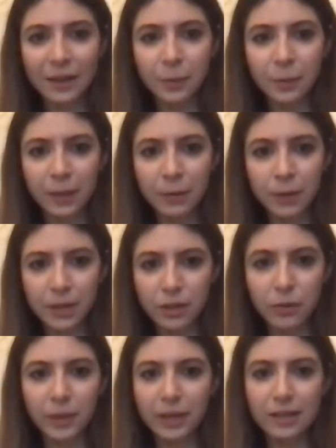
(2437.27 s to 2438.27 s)
agree with
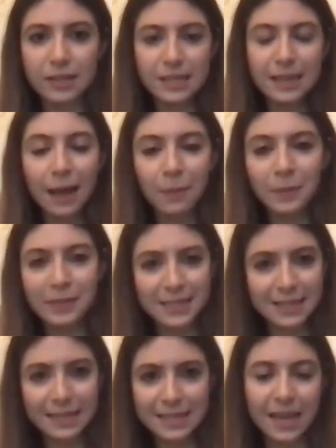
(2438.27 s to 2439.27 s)
you, because it happens
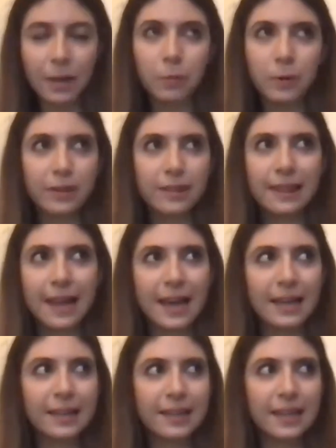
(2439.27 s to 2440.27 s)
the same with
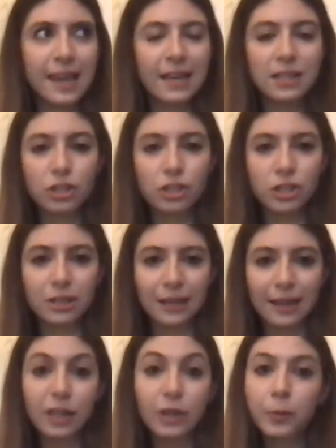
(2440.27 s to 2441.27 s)
like the ancient,
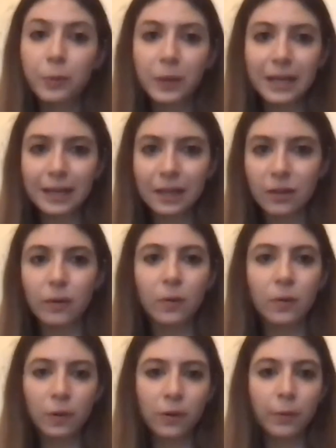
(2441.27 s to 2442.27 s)
like Greek
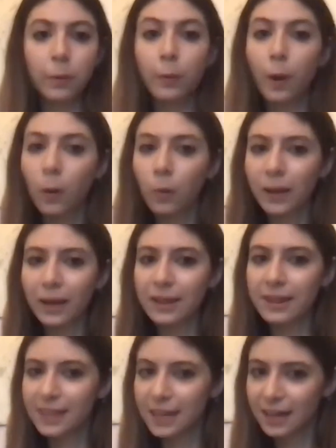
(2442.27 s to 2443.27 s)
or
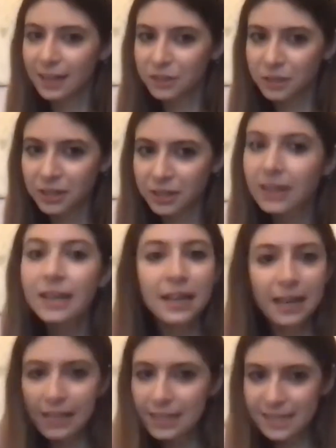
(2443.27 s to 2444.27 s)
Roman theater.
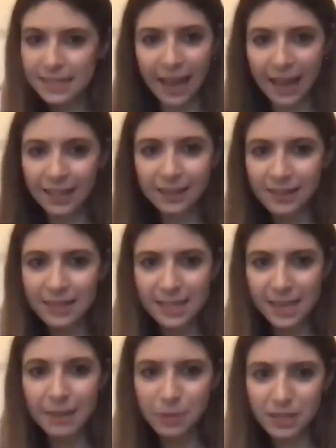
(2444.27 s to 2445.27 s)
It's kind of the
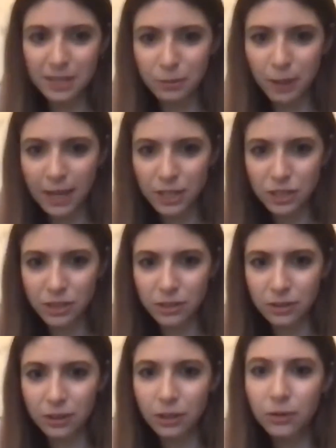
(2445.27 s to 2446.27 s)
same
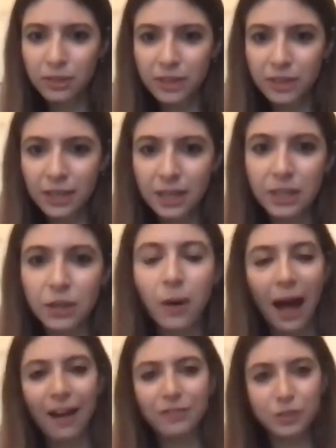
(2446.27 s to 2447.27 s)
situation. You think you
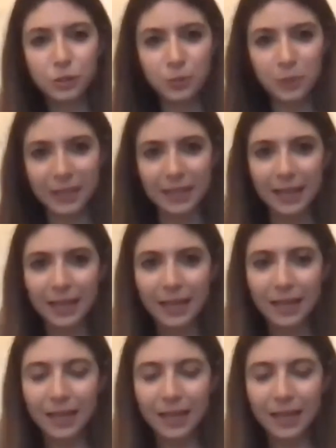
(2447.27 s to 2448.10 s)
have to be